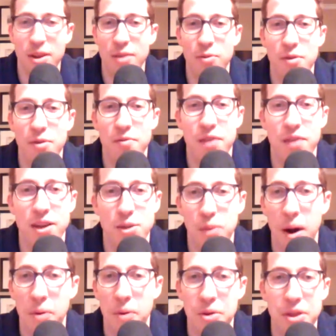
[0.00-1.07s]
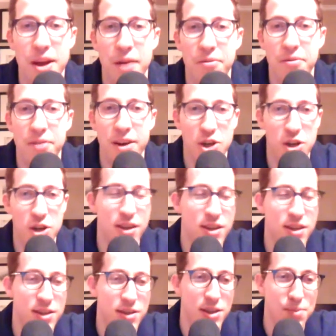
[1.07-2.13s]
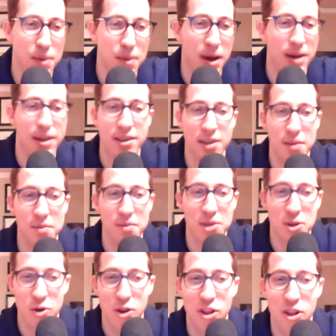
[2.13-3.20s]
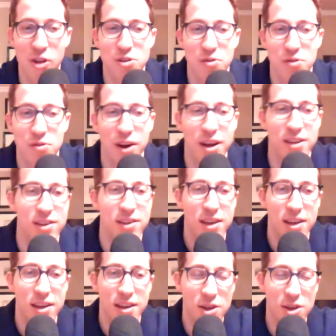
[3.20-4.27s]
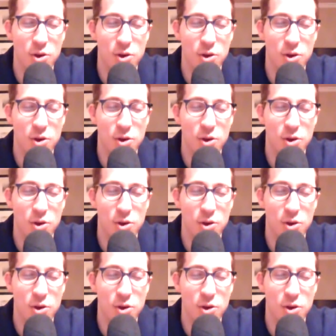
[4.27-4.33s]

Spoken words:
I know we that's probably the definition of this podcast episode. Close fights.